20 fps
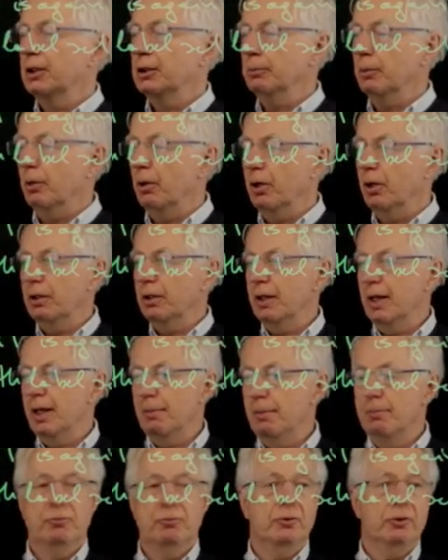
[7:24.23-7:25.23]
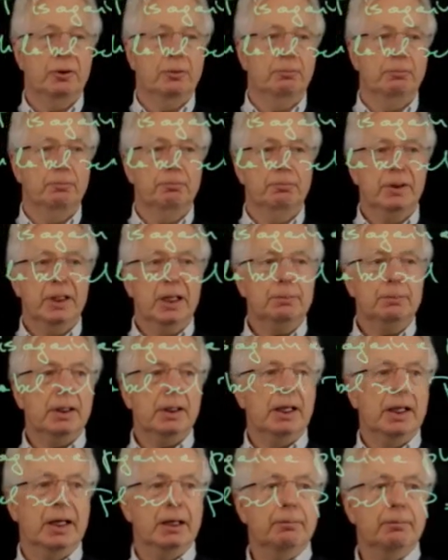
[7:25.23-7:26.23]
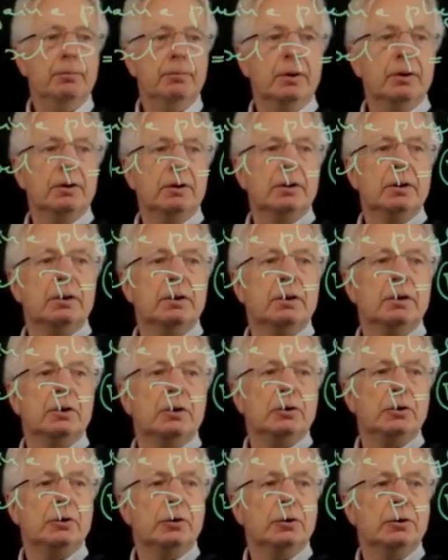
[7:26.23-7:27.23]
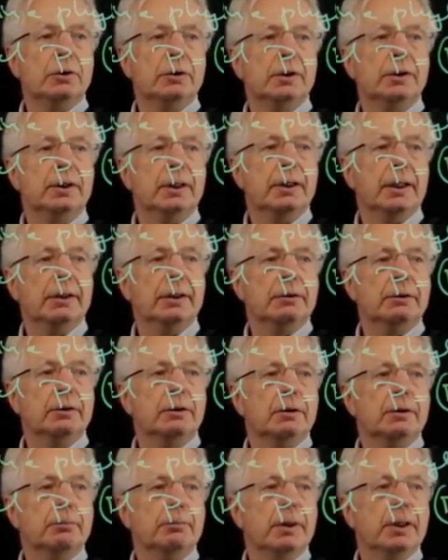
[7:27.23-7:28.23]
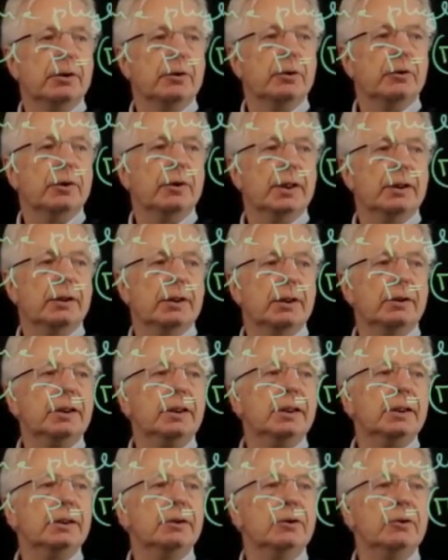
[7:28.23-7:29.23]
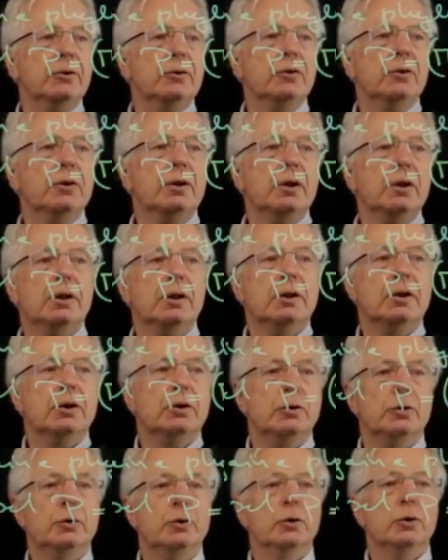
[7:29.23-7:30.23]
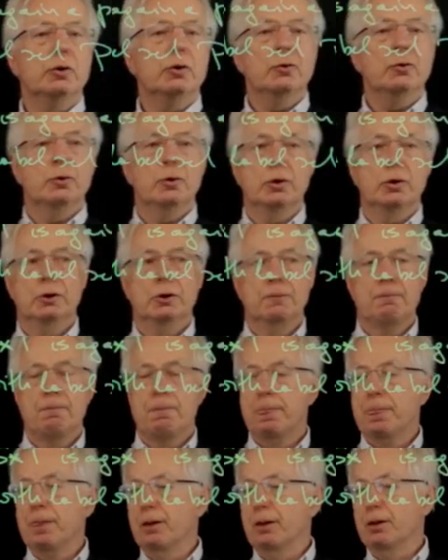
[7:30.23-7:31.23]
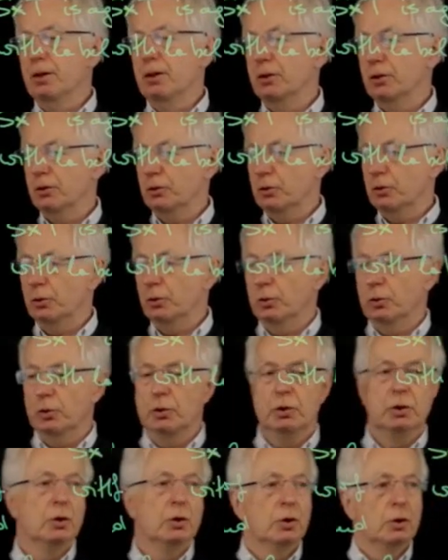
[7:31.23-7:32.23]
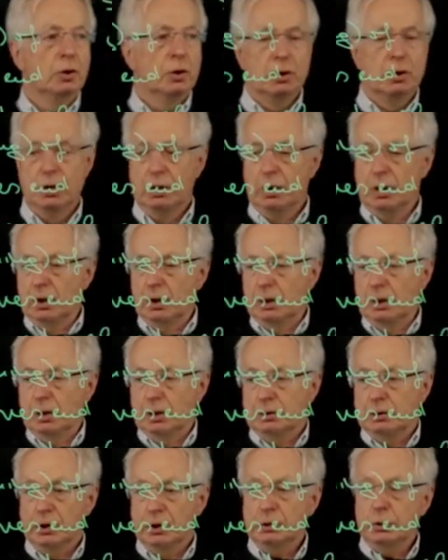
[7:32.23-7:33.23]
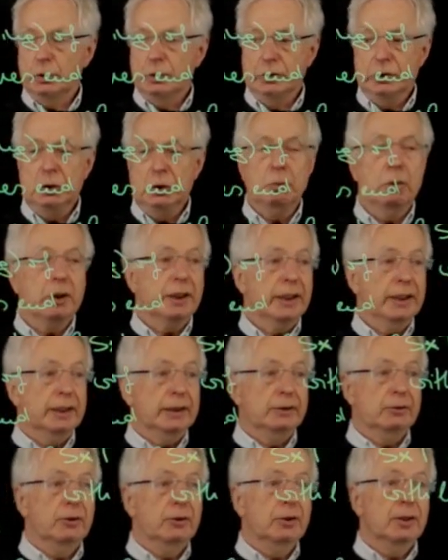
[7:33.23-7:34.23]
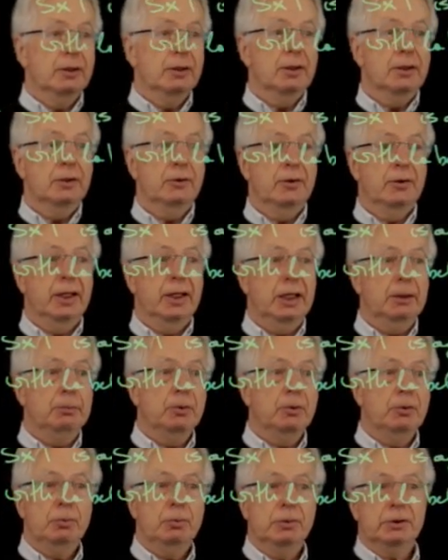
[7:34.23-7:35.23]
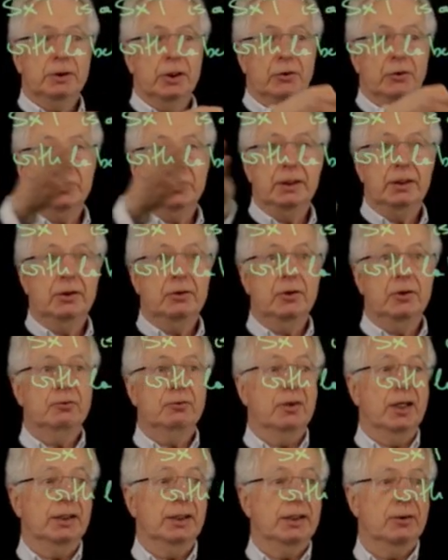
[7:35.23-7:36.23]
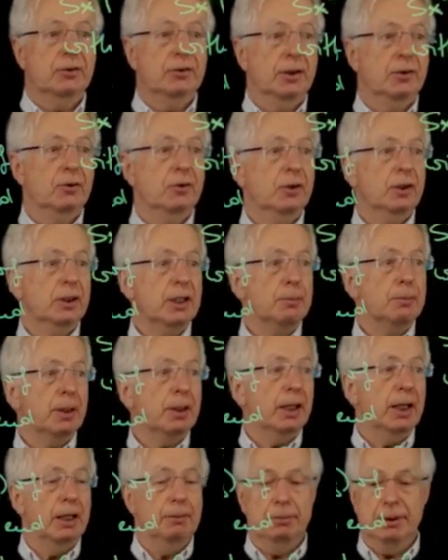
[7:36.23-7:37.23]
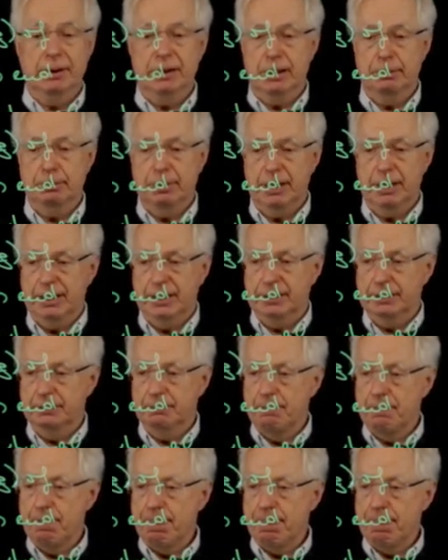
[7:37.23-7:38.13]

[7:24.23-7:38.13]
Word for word: small m from capital M, union n minus n. And here it is useful to not to enumerate the labels, we just take finite sets capital M and capital N.